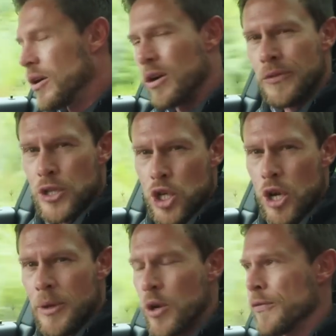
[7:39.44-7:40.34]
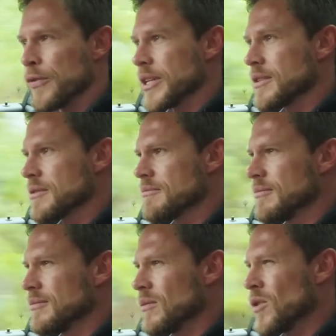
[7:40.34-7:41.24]
of the German offerings,
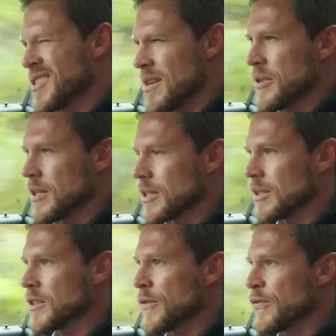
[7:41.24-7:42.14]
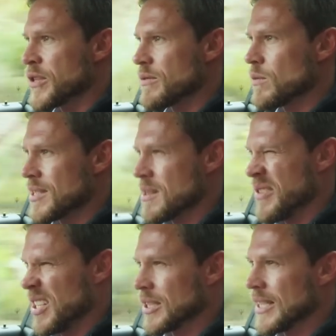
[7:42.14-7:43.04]
want something a little different, want
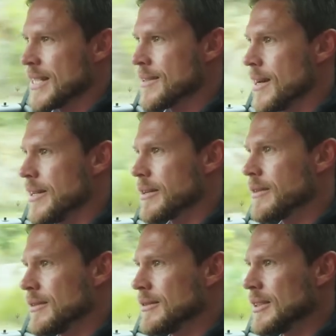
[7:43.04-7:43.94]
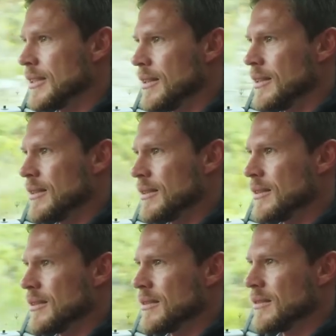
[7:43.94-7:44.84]
something a little Italian,
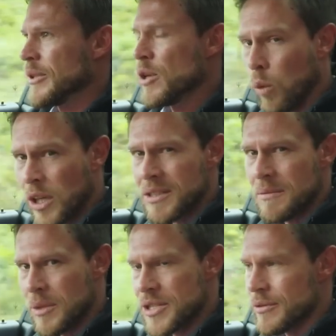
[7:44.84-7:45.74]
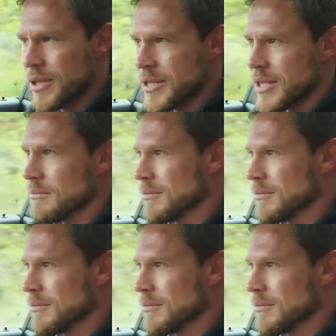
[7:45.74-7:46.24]
and you want a Maserati.